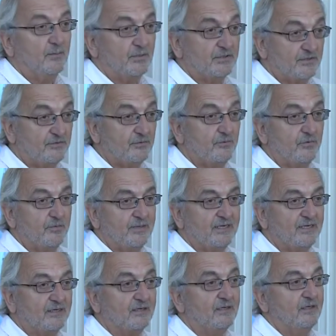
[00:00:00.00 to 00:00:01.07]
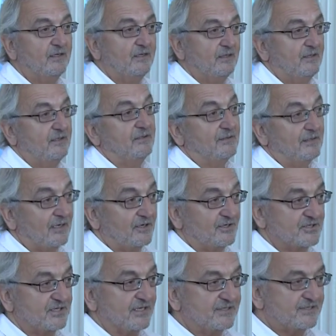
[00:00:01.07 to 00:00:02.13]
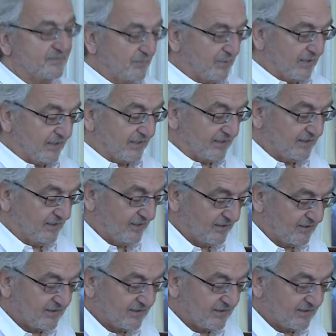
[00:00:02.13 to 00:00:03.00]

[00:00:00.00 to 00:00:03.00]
but they do remain largely symbolic